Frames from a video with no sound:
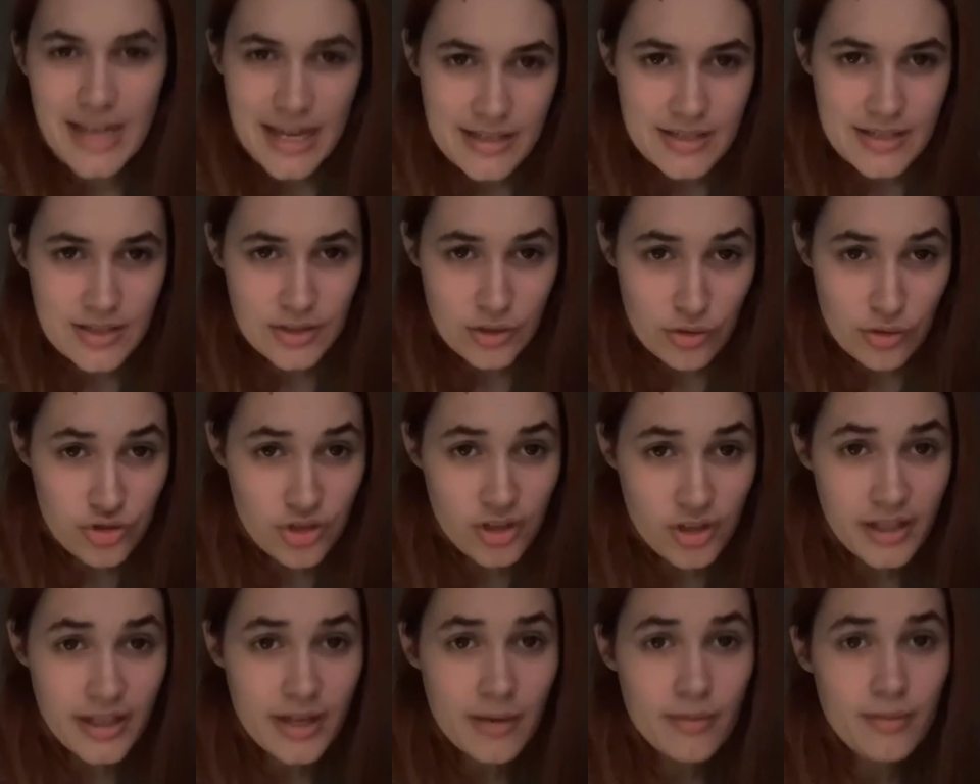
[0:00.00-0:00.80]
It's
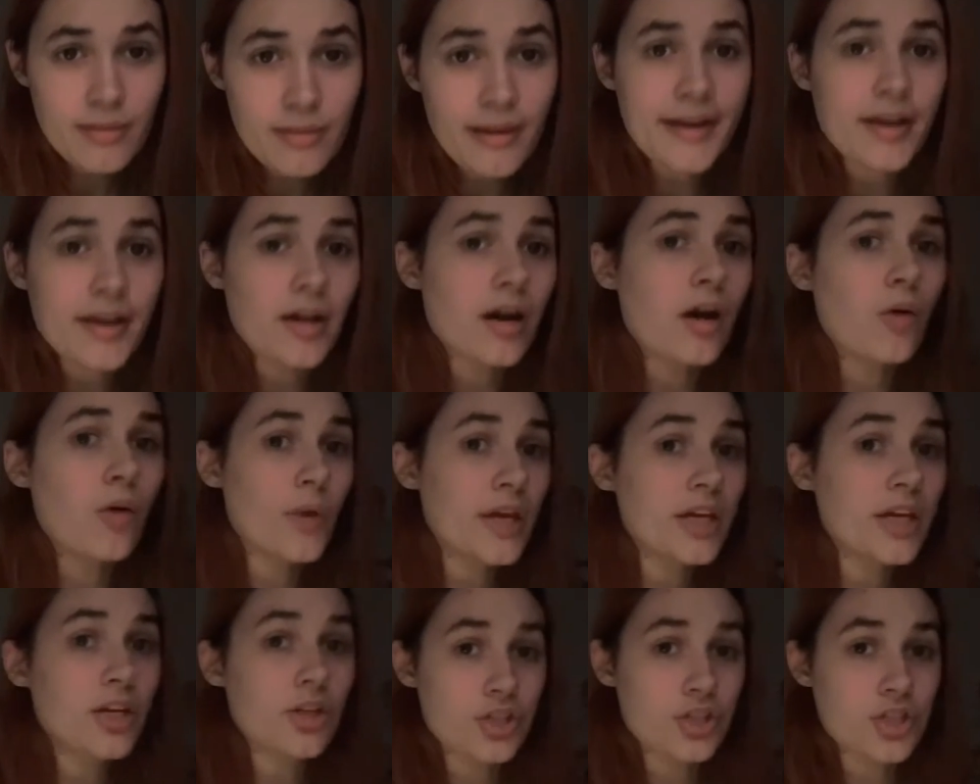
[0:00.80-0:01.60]
usually like a
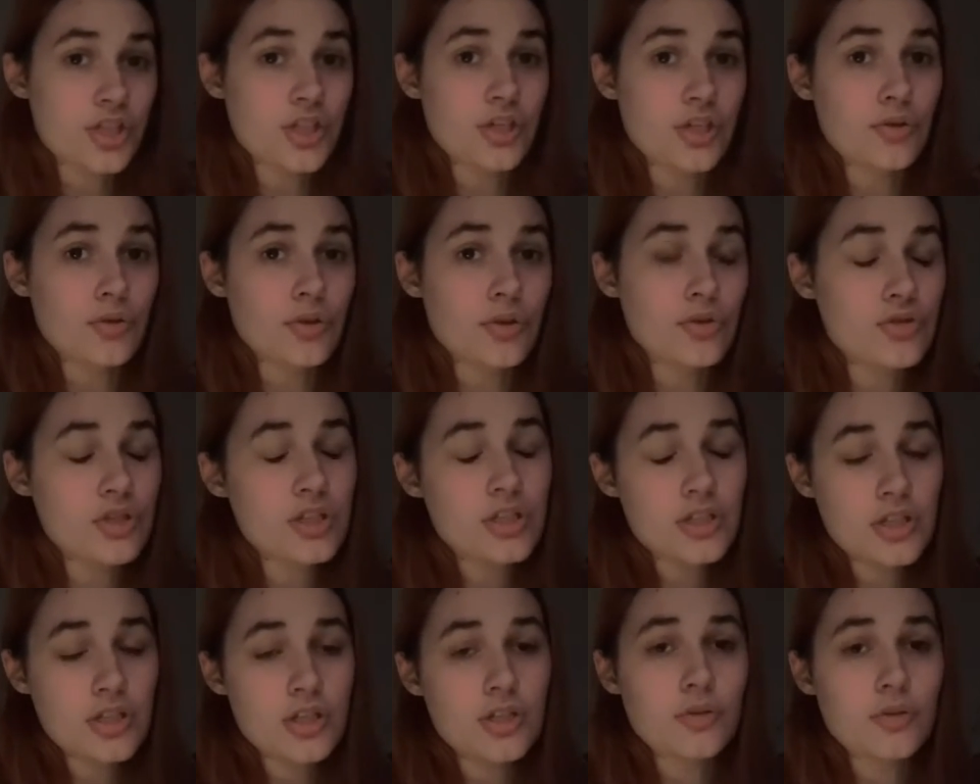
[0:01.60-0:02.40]
week or two,
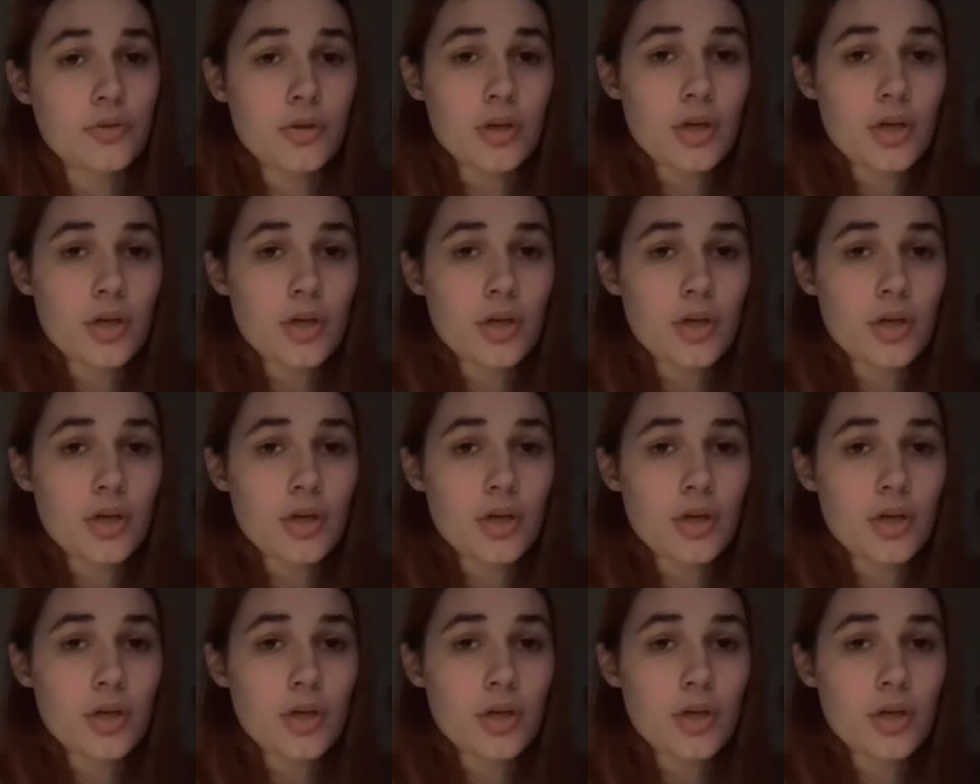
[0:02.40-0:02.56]
usually two,